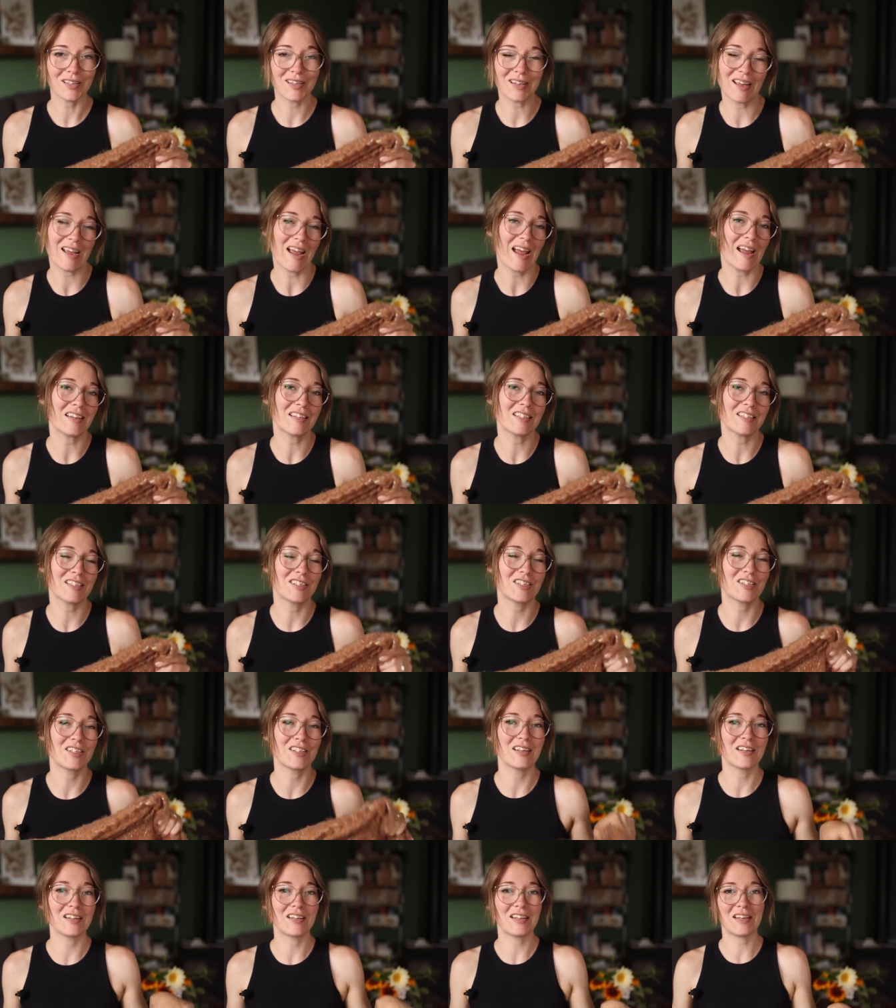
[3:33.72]
I just,
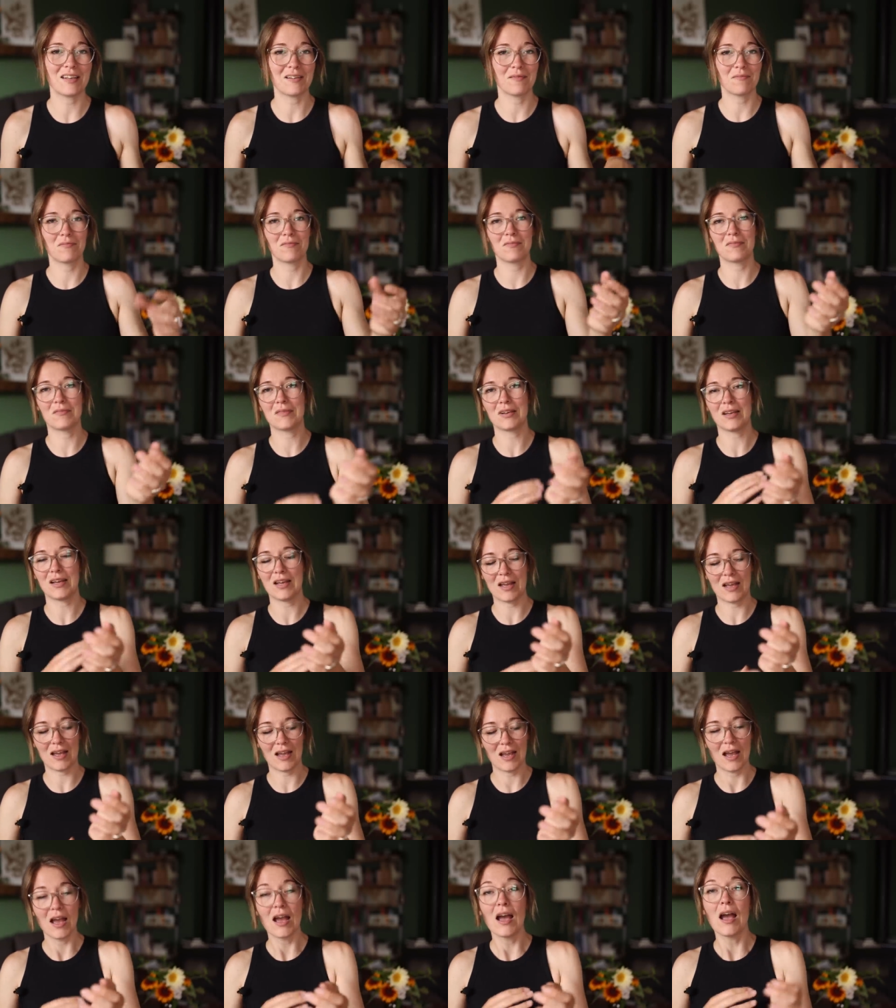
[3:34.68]
it,
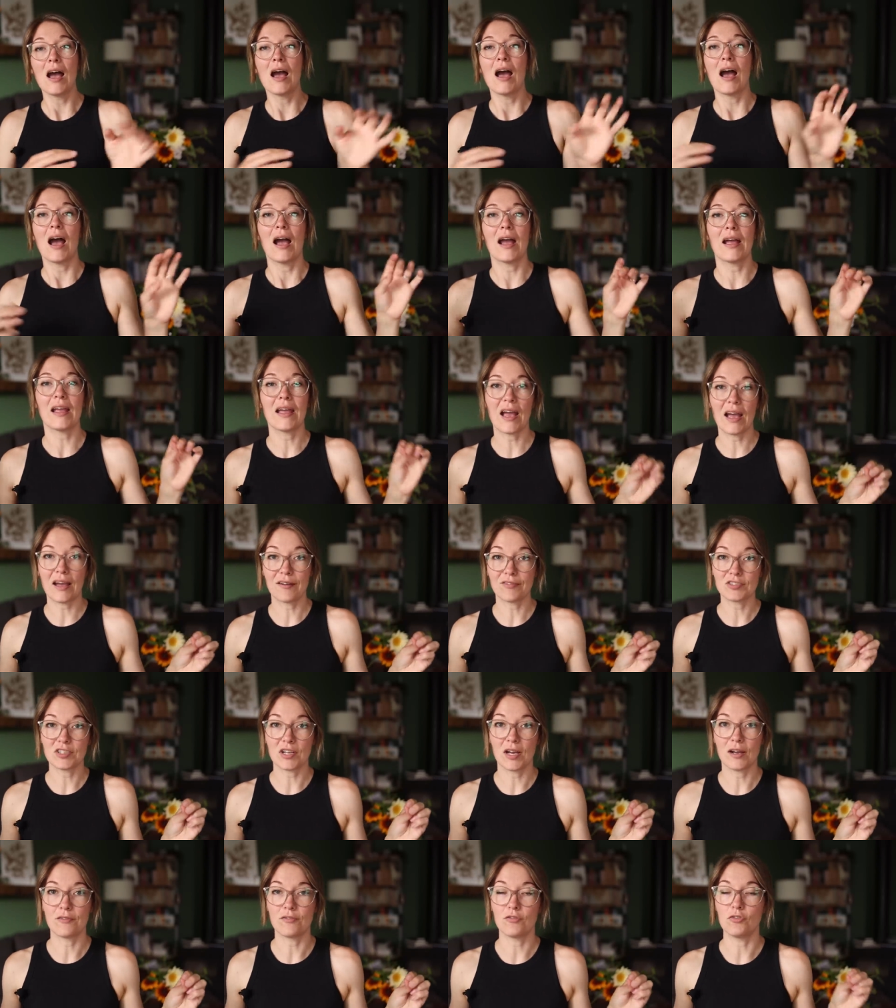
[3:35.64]
I have
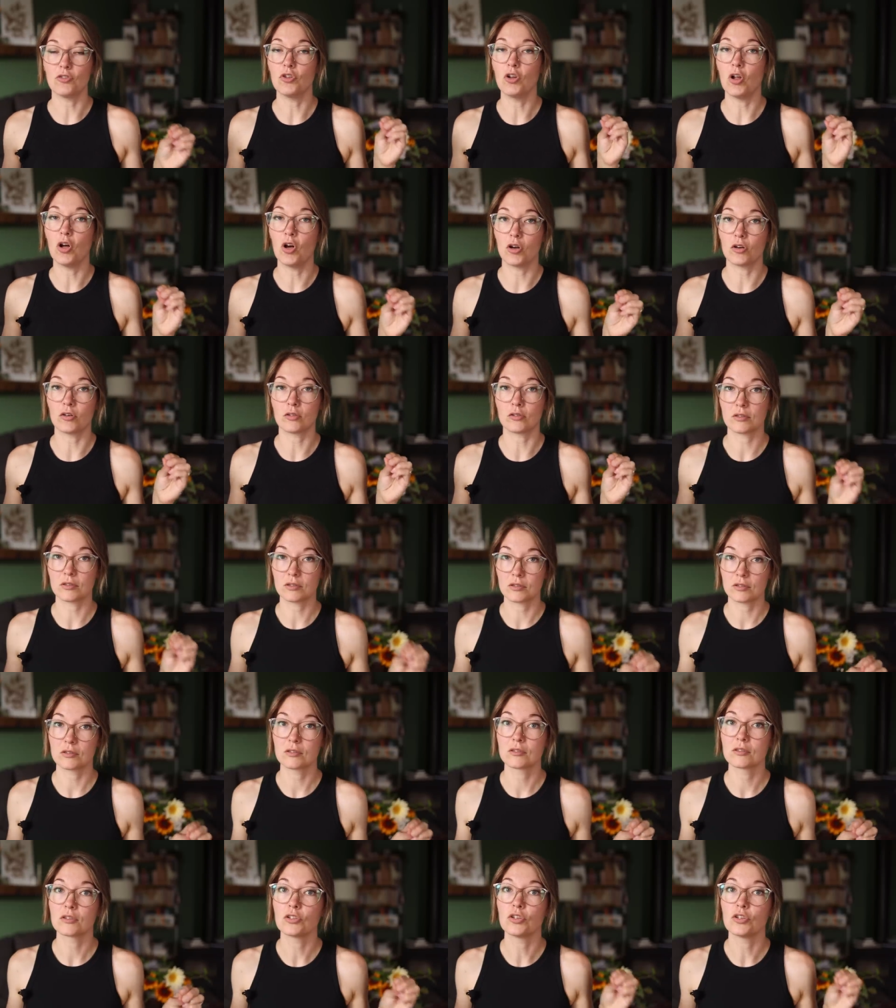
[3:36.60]
to have long,